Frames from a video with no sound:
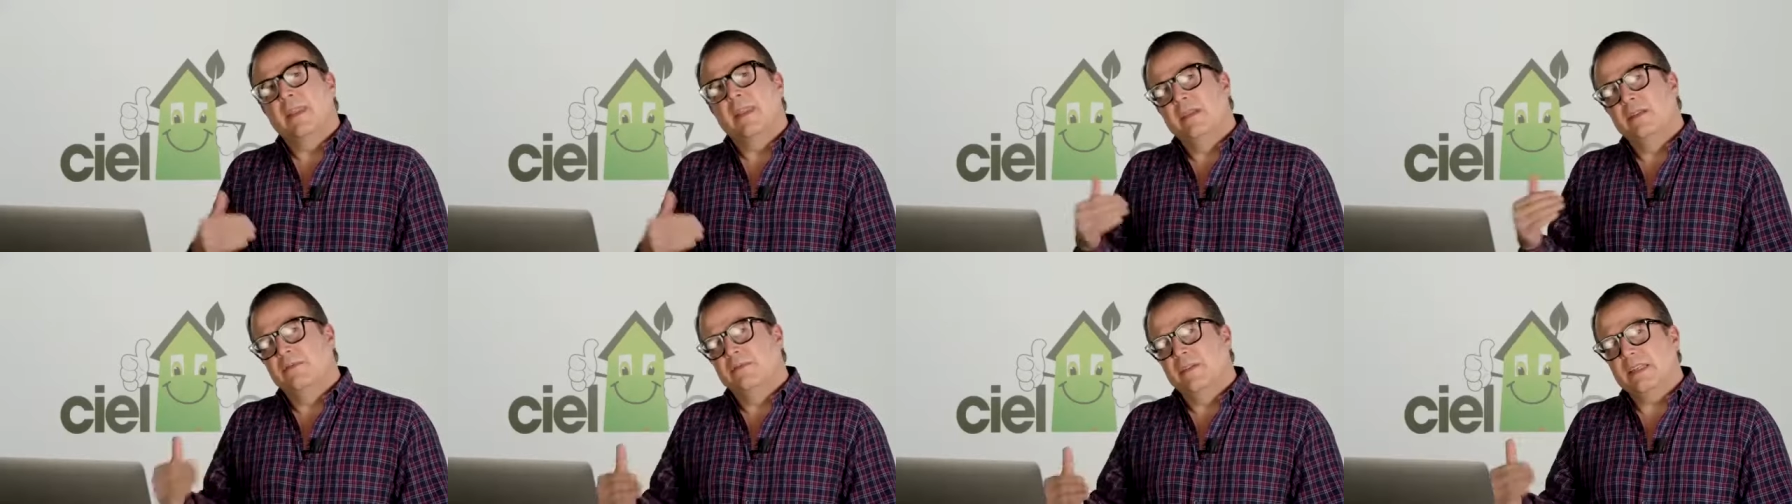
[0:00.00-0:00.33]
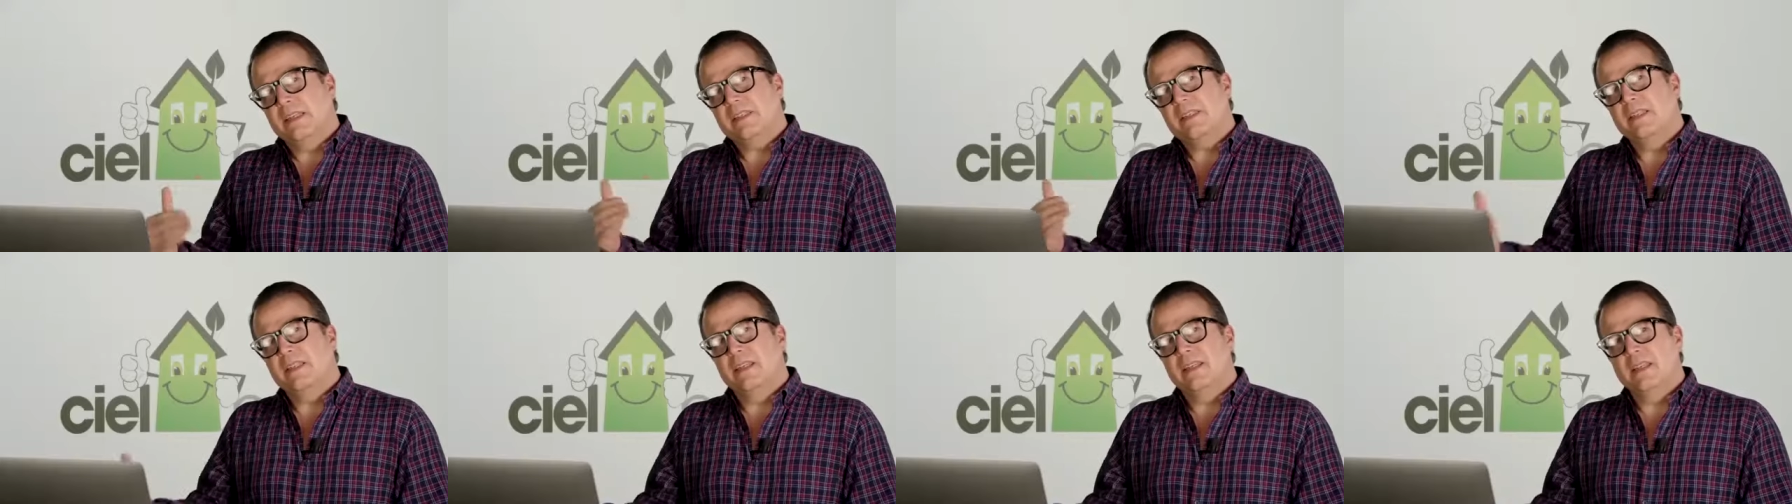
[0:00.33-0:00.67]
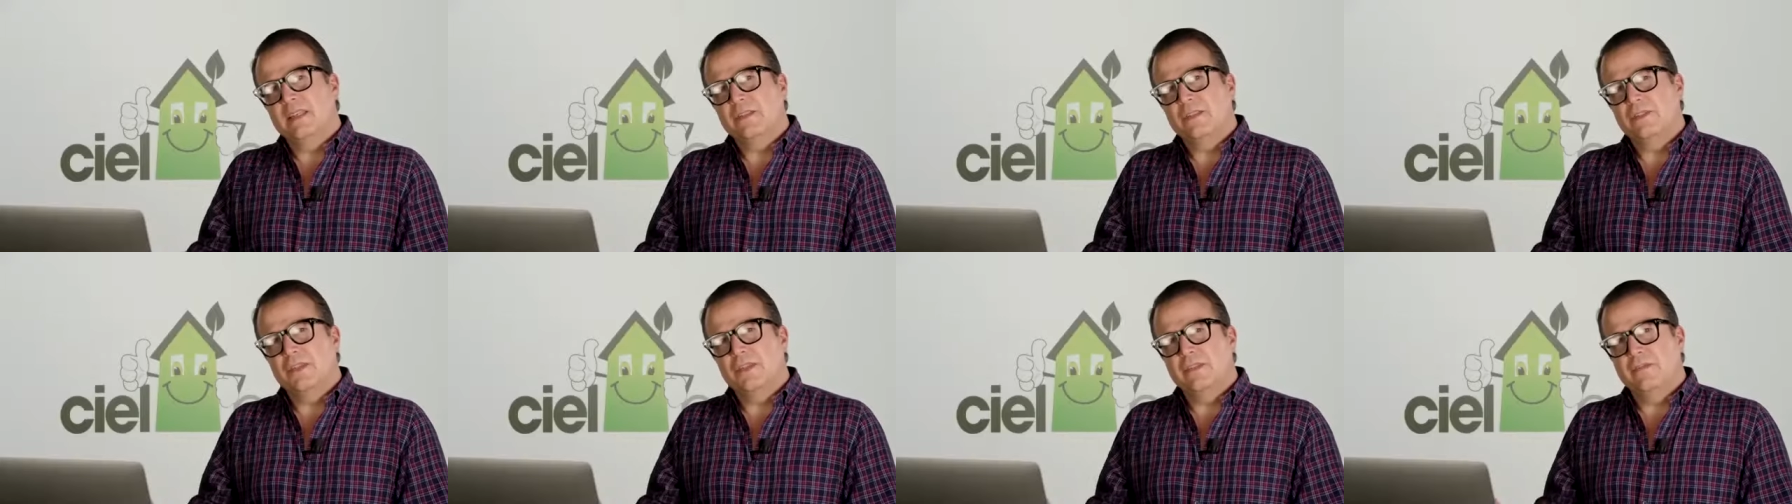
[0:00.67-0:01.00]
investing in
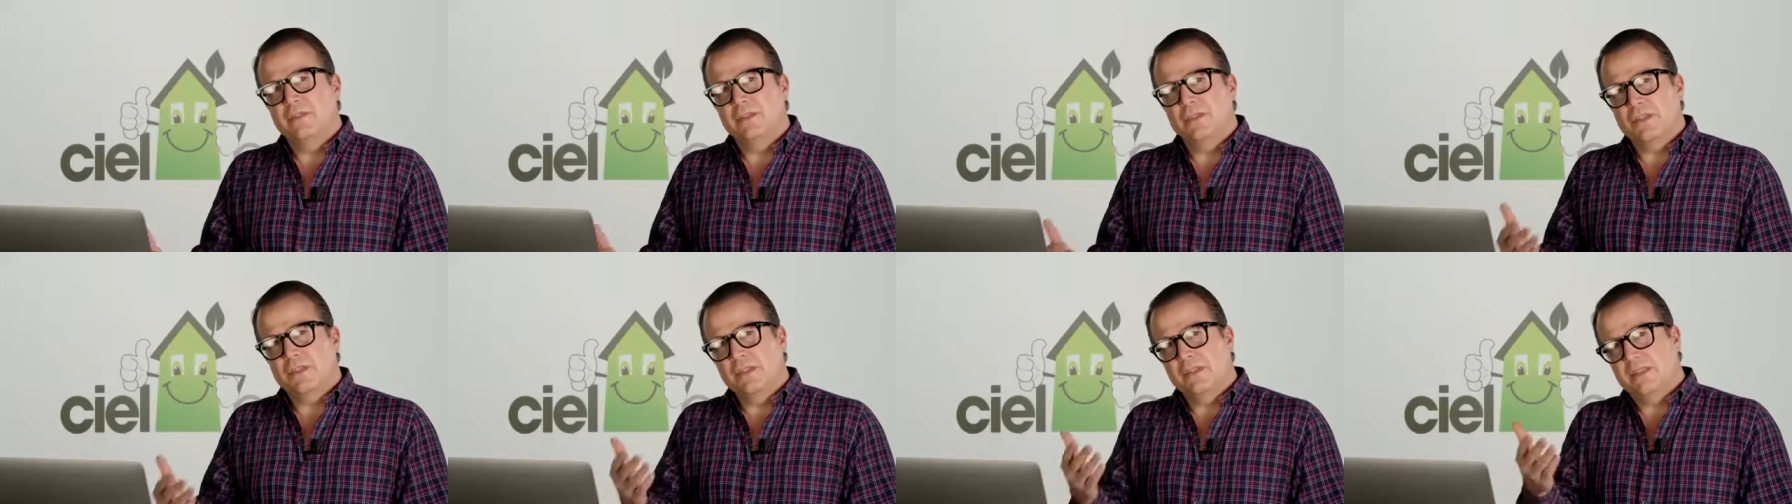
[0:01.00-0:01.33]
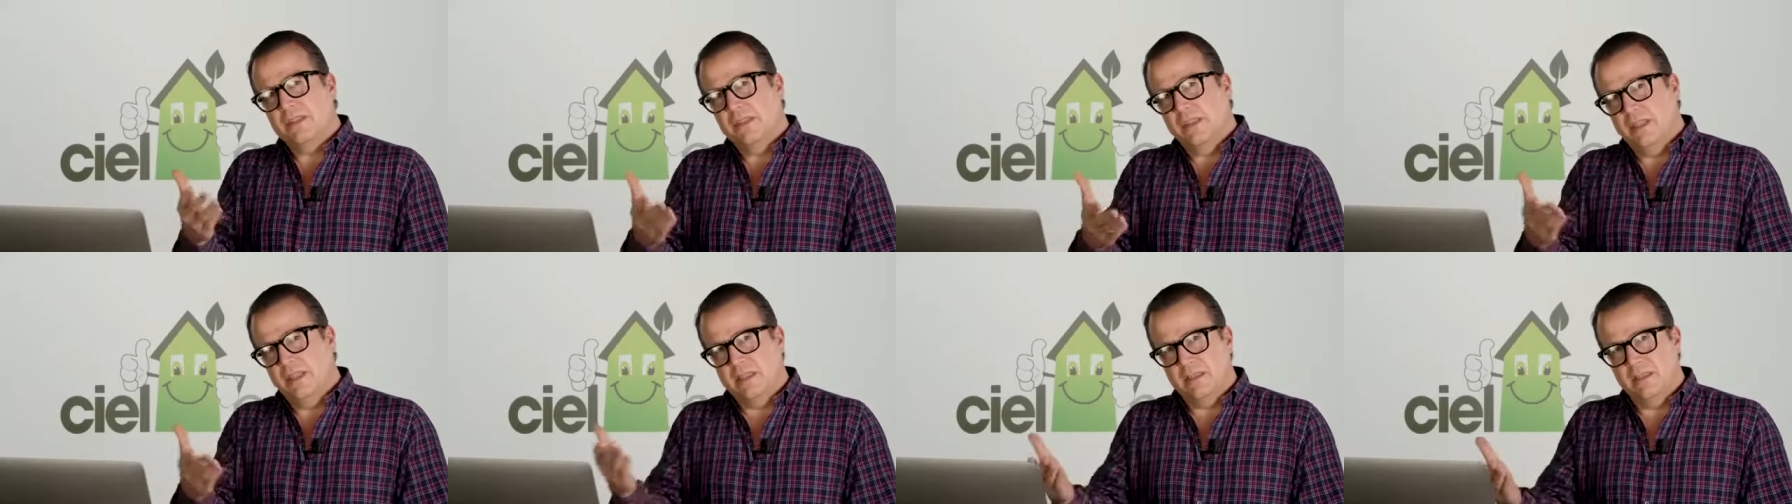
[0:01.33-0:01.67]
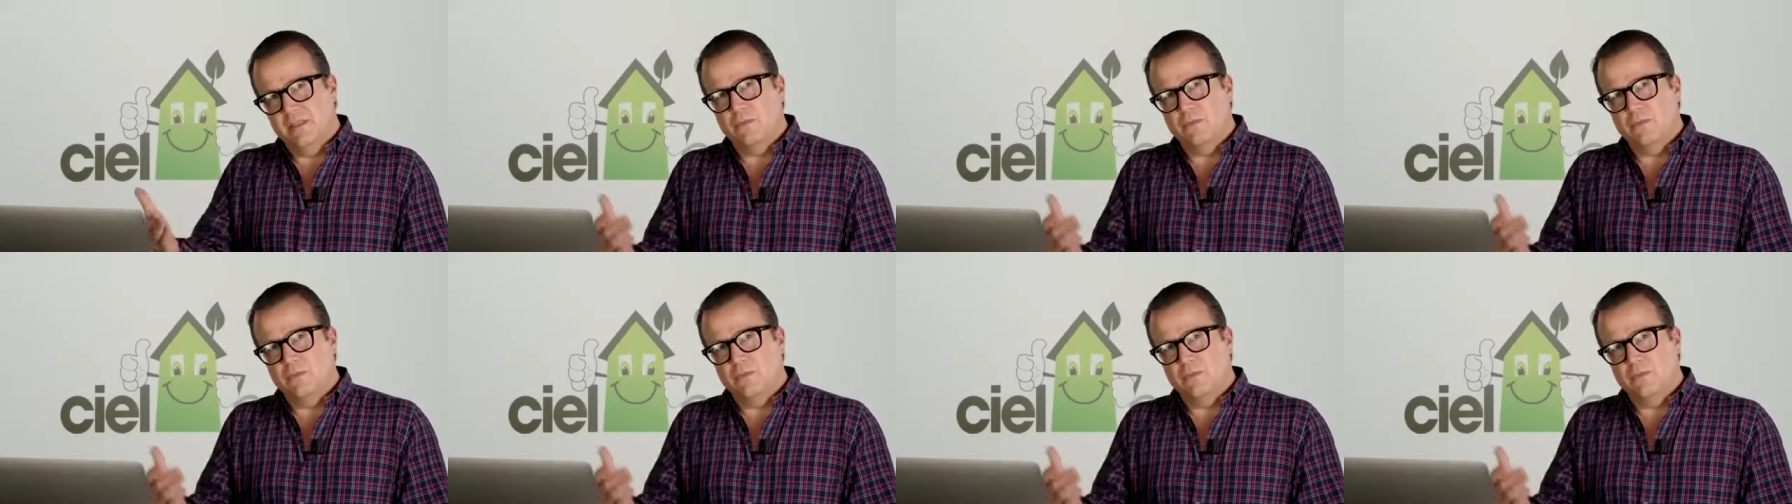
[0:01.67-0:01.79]
energy efficiency and,